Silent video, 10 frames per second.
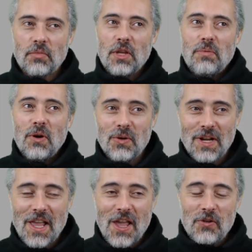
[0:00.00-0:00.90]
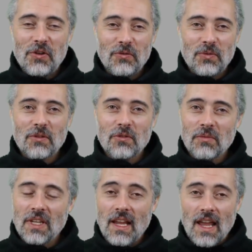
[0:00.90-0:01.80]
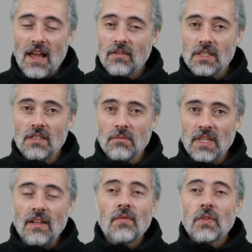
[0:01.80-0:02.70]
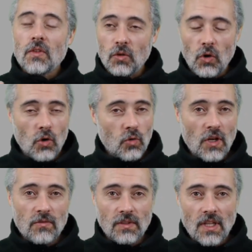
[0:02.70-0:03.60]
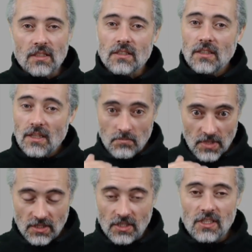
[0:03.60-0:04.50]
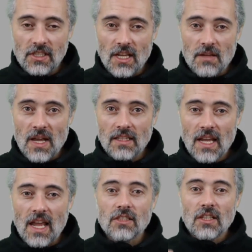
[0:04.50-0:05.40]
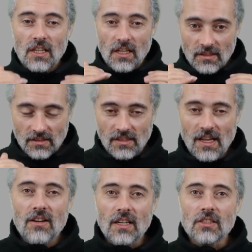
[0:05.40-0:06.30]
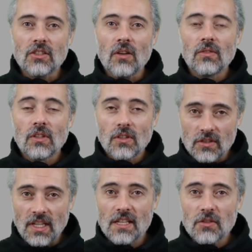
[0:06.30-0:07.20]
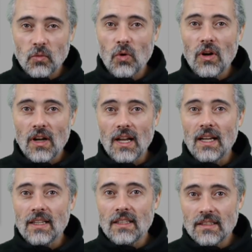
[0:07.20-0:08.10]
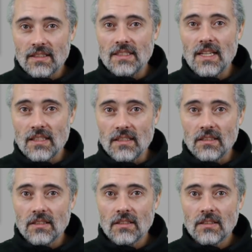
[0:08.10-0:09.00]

People who have worked with me have seen me not go out for lunch, but just sit at my desk learning stuff, because that's what I did.